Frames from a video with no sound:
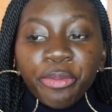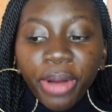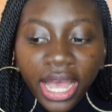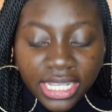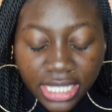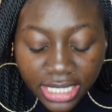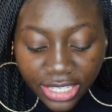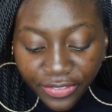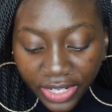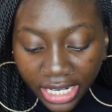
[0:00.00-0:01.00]

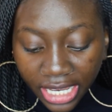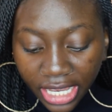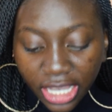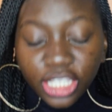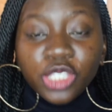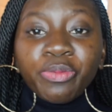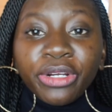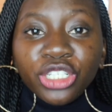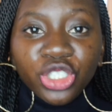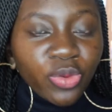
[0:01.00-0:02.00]
positivity
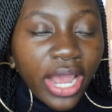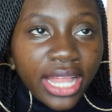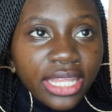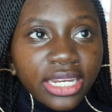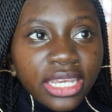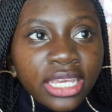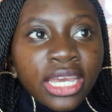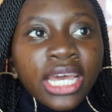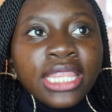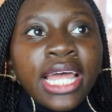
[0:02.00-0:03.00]

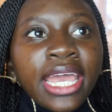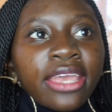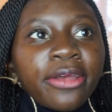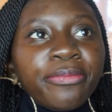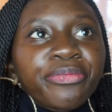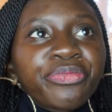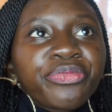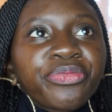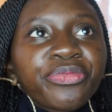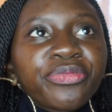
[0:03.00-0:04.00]
spirituality like
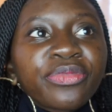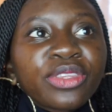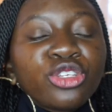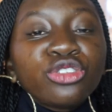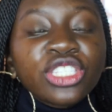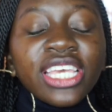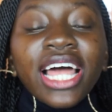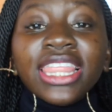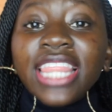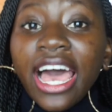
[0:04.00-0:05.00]
you see
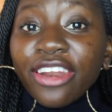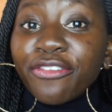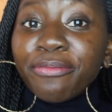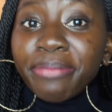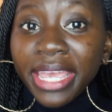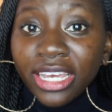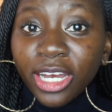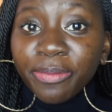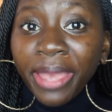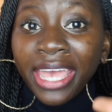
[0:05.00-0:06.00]
a lot of
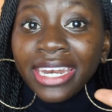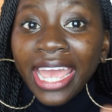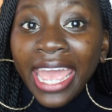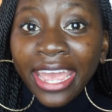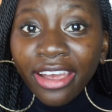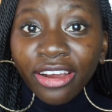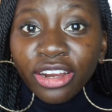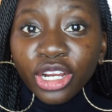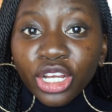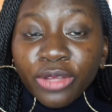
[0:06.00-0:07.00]
makeup and
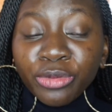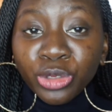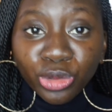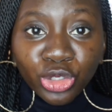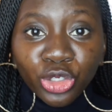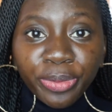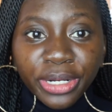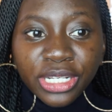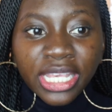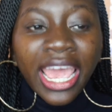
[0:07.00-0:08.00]
hair
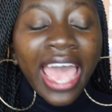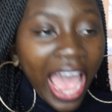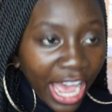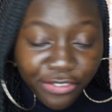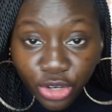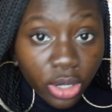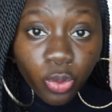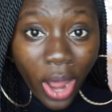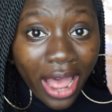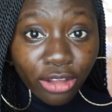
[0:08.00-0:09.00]
YouTubers, after a
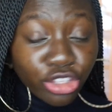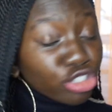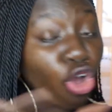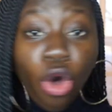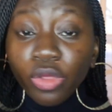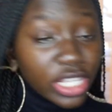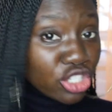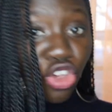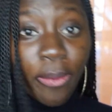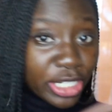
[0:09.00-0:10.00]
while, there's only
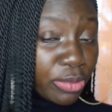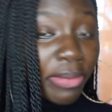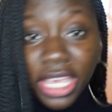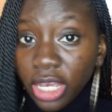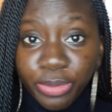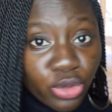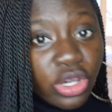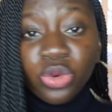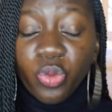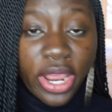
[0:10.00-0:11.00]
so much makeup you
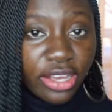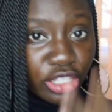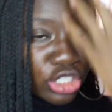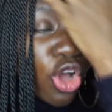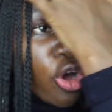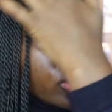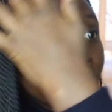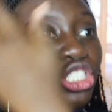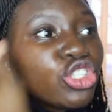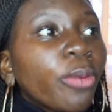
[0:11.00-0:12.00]
can wear. There's
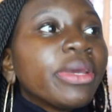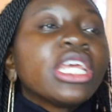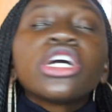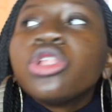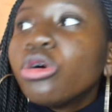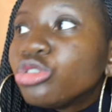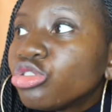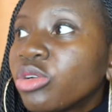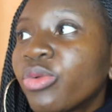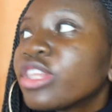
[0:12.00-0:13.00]
only so many clothes
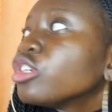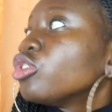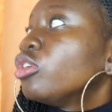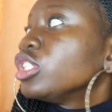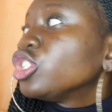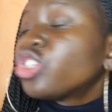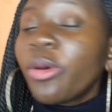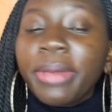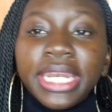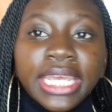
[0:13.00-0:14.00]
you can wear. There's only
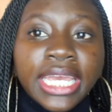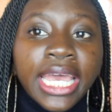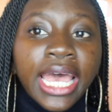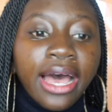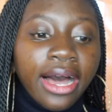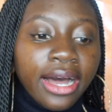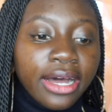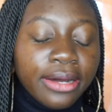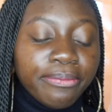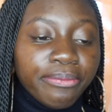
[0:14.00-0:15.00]
so many
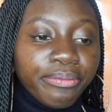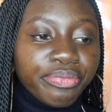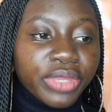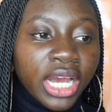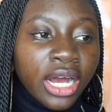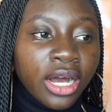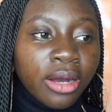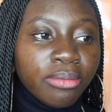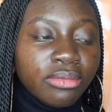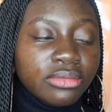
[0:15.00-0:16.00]
um,
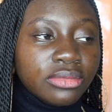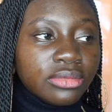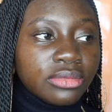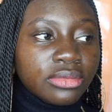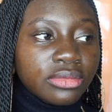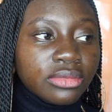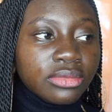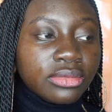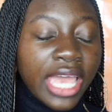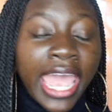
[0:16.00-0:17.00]
um,
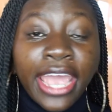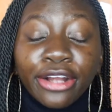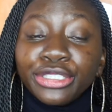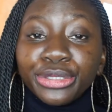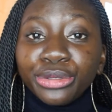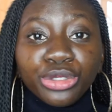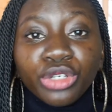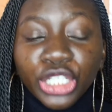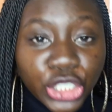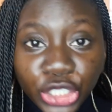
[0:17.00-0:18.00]
hairdos you can